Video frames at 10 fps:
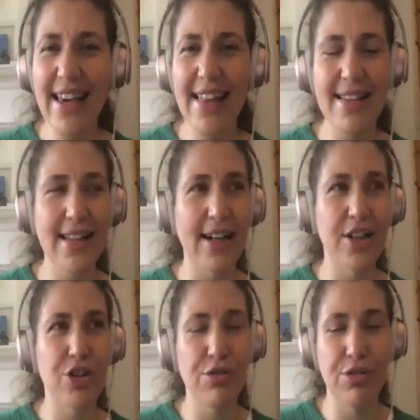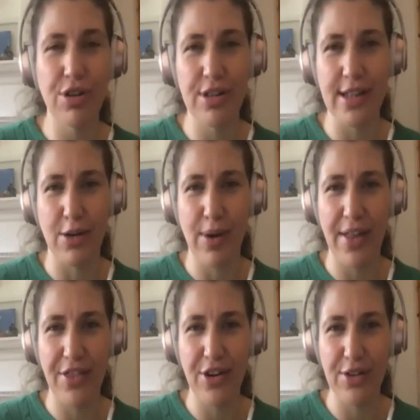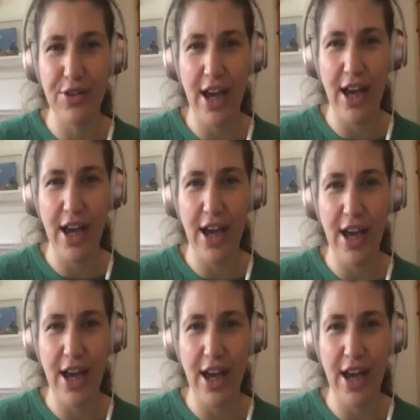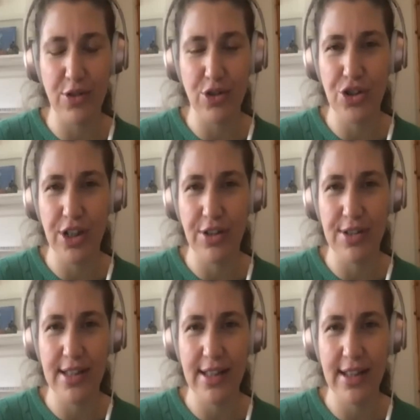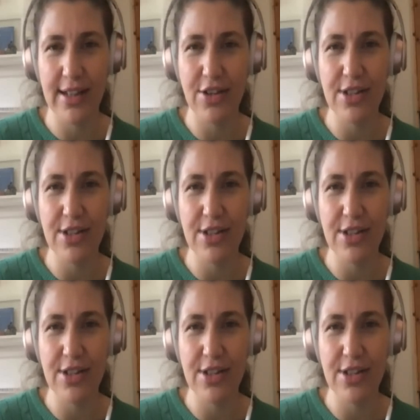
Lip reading: there's like a 2/3 and a 1/3 if you add up the masses of the neutrinos. They don't.